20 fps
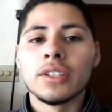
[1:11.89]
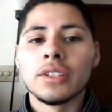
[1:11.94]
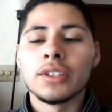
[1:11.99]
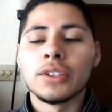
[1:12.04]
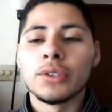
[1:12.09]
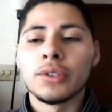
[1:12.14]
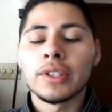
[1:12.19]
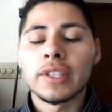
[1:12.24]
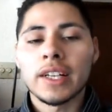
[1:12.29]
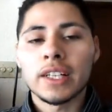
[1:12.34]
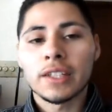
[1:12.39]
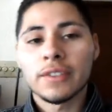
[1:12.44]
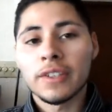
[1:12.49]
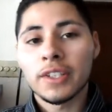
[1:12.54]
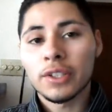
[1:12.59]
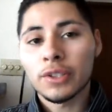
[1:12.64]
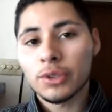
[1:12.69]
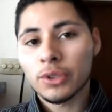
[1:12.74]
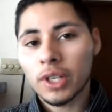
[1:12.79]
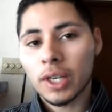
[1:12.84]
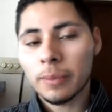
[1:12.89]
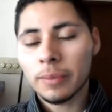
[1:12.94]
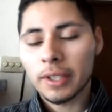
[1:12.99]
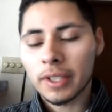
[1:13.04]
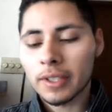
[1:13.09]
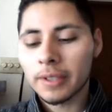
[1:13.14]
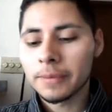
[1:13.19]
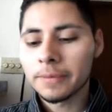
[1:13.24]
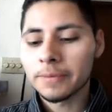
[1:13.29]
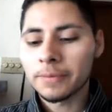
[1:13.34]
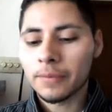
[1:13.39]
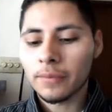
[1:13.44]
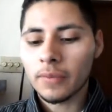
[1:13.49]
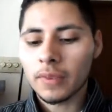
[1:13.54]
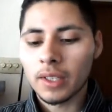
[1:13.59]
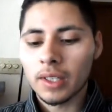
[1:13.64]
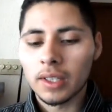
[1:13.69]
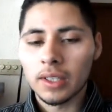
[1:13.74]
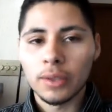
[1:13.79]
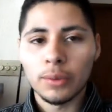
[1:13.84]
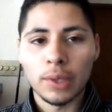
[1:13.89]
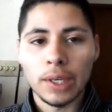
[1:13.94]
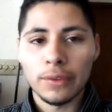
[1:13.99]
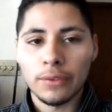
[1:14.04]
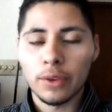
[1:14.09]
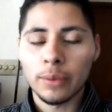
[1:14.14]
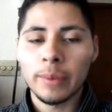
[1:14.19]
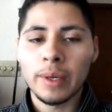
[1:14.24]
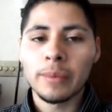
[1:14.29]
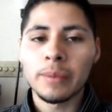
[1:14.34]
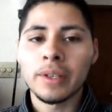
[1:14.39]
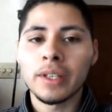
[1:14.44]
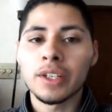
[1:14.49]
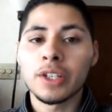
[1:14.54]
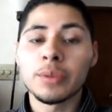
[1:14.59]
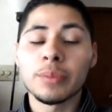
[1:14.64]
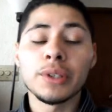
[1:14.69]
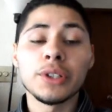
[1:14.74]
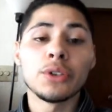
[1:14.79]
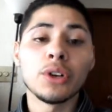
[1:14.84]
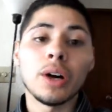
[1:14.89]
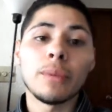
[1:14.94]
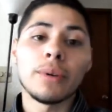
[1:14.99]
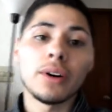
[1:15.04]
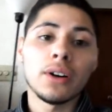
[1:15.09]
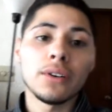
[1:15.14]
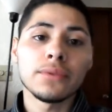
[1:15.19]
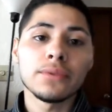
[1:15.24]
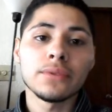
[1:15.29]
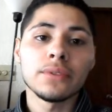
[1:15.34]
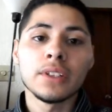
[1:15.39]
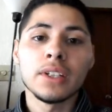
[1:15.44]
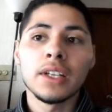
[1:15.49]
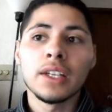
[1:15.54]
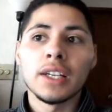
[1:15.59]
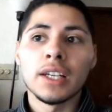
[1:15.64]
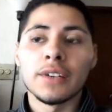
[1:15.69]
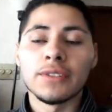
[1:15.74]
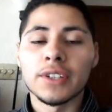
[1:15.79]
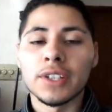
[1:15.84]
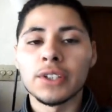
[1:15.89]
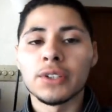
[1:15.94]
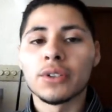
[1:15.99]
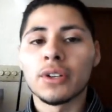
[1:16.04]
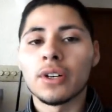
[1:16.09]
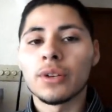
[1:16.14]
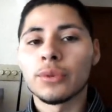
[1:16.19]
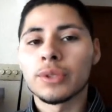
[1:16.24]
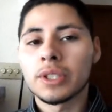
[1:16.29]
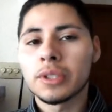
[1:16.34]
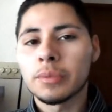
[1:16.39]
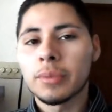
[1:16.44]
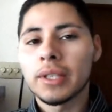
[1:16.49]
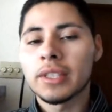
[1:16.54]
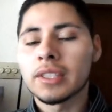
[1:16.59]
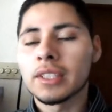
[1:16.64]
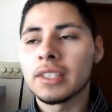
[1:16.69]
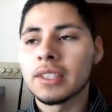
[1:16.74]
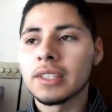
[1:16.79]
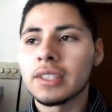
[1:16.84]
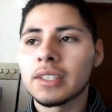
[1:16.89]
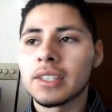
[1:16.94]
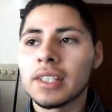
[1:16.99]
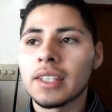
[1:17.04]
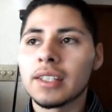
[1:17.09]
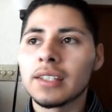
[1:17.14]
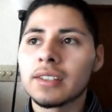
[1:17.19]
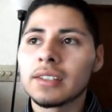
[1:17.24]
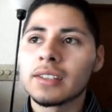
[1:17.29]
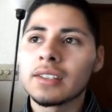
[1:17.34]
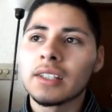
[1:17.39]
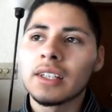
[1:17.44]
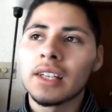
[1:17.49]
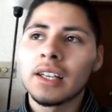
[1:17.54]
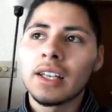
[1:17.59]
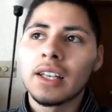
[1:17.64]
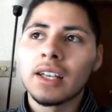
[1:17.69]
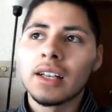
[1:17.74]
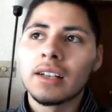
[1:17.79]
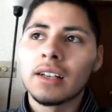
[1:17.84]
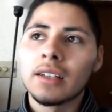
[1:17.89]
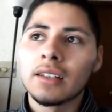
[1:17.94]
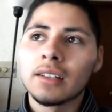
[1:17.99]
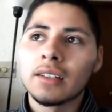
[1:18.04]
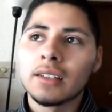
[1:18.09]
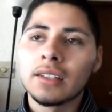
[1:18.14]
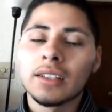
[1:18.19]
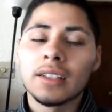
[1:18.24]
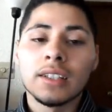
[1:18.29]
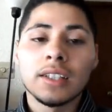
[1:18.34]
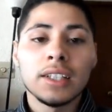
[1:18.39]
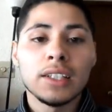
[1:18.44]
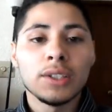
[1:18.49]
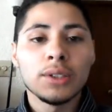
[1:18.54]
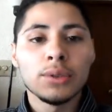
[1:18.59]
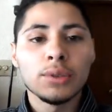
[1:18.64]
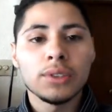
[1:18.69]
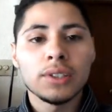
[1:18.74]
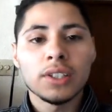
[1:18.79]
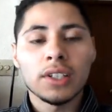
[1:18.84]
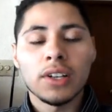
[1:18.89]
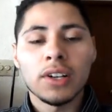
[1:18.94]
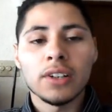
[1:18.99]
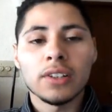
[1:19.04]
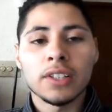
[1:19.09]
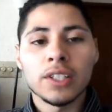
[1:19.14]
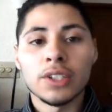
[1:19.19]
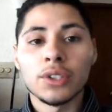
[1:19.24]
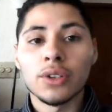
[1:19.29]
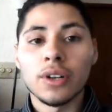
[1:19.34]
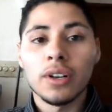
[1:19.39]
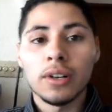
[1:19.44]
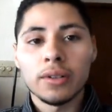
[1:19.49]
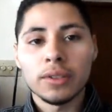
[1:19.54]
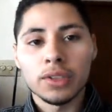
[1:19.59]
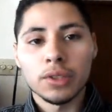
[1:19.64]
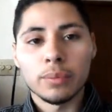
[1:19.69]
you can activate your trap then, whatever, maybe it could be drop off, if they draw, which basically says they lose the card they draw. So.